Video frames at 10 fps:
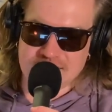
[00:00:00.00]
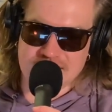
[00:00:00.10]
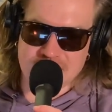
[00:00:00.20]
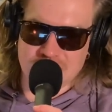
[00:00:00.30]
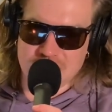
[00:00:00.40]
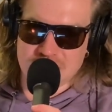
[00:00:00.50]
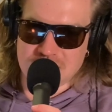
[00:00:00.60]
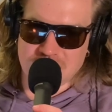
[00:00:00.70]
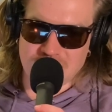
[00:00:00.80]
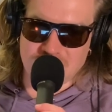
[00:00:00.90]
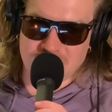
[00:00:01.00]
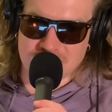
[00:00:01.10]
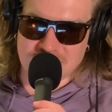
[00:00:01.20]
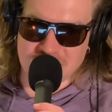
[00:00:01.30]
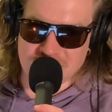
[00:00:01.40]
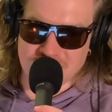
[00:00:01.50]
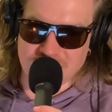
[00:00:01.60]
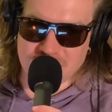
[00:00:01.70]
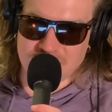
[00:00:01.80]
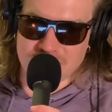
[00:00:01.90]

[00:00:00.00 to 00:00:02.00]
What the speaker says: It would be cool to